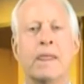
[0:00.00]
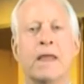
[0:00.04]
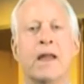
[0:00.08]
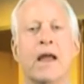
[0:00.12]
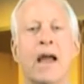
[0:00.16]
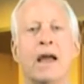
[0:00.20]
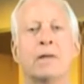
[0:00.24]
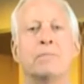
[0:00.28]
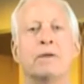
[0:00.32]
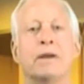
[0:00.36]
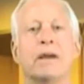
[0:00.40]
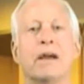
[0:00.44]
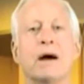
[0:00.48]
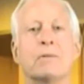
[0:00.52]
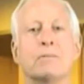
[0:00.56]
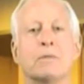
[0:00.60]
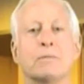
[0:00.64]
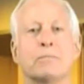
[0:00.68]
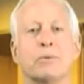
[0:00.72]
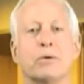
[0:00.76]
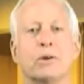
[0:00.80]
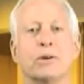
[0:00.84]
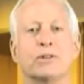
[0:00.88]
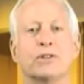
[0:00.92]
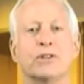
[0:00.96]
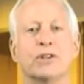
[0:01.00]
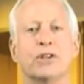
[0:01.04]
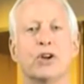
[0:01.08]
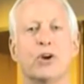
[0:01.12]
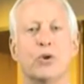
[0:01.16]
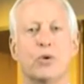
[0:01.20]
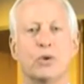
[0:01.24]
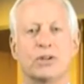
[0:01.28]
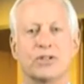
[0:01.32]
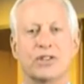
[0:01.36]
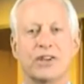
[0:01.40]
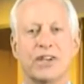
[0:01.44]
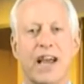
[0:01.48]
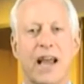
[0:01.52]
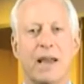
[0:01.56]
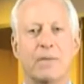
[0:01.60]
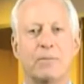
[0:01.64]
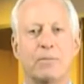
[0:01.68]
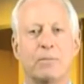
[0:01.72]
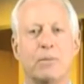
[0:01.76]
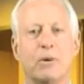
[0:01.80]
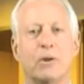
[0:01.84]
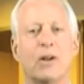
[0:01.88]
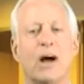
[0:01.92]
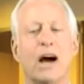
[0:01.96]
and become a person who is
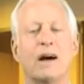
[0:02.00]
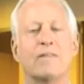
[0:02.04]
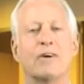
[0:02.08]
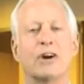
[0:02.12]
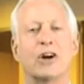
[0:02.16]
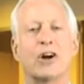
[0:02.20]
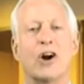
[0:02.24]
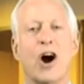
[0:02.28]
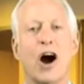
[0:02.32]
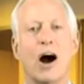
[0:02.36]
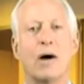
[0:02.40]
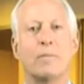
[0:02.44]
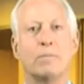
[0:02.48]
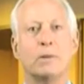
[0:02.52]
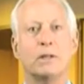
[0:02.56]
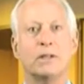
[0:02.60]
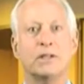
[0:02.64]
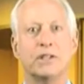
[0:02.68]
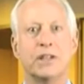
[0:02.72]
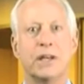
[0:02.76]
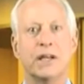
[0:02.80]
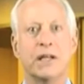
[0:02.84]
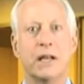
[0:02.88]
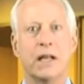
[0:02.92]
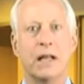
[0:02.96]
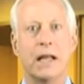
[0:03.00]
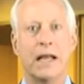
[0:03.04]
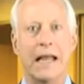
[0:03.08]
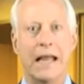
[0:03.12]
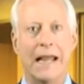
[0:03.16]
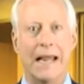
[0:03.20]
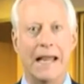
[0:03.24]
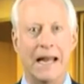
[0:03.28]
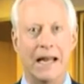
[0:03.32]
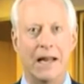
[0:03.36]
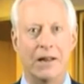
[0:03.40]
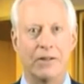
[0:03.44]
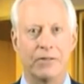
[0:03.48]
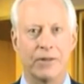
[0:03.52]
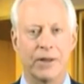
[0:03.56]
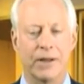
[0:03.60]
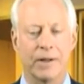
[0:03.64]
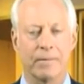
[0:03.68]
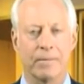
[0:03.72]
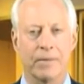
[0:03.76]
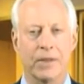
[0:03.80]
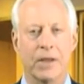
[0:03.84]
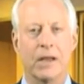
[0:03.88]
capable of accomplishing anything.